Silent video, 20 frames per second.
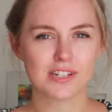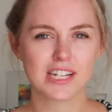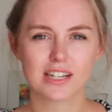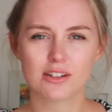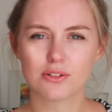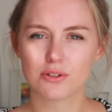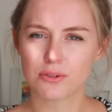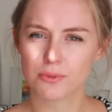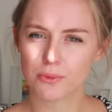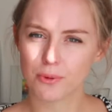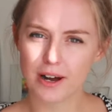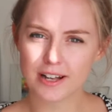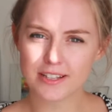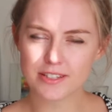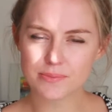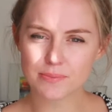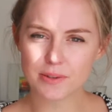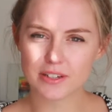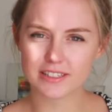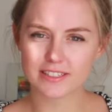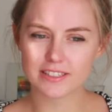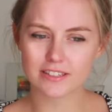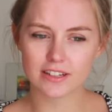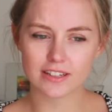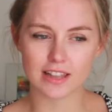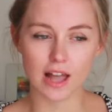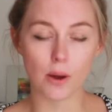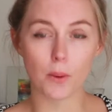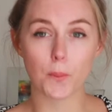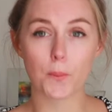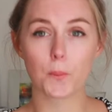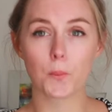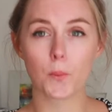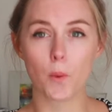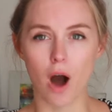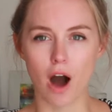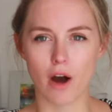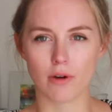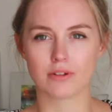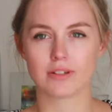really good ones, but it's not like,
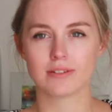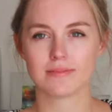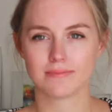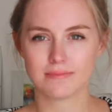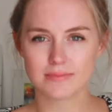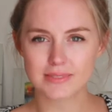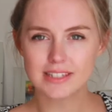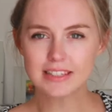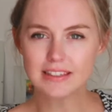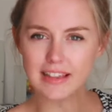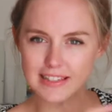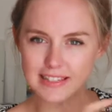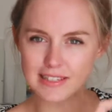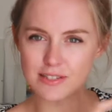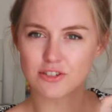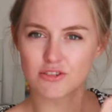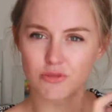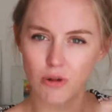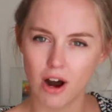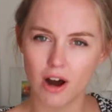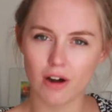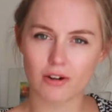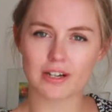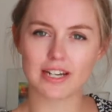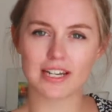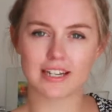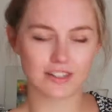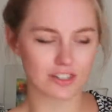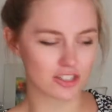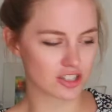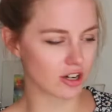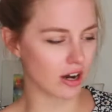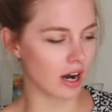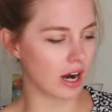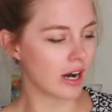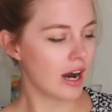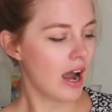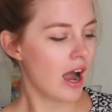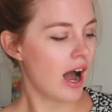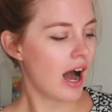wow, this is wow in a
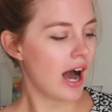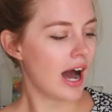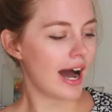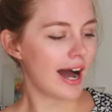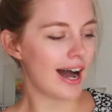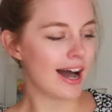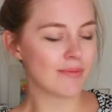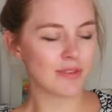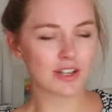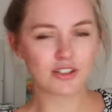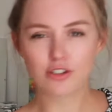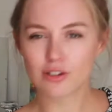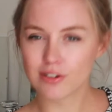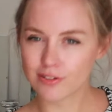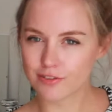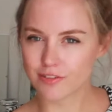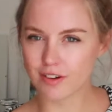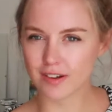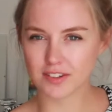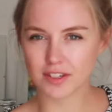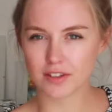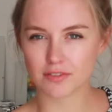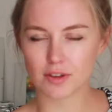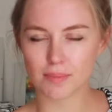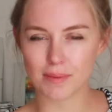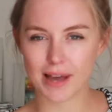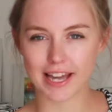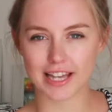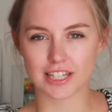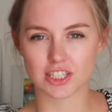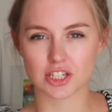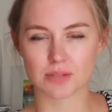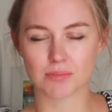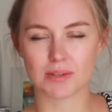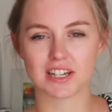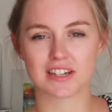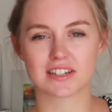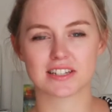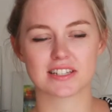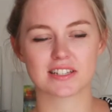jar. I'm not too fond of the packaging
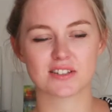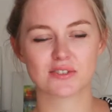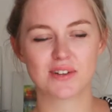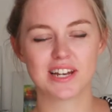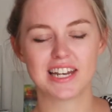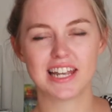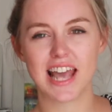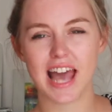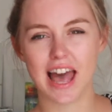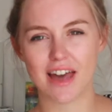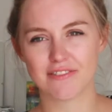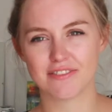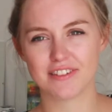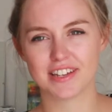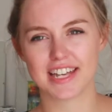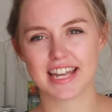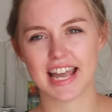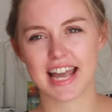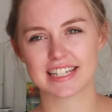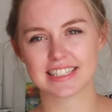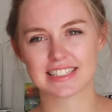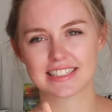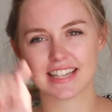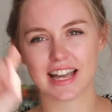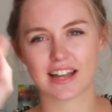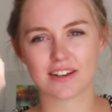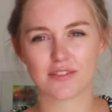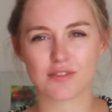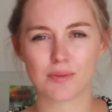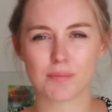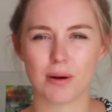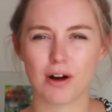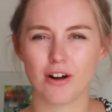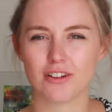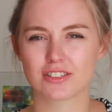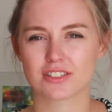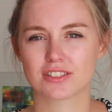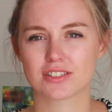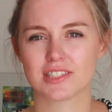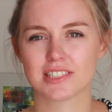because it's really heavy and it's kind of a
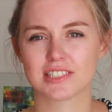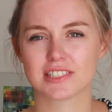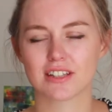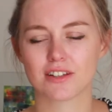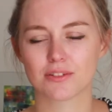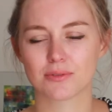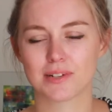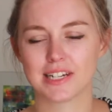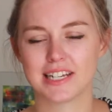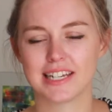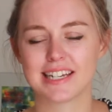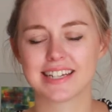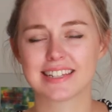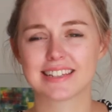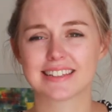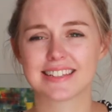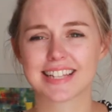pot, so it's not really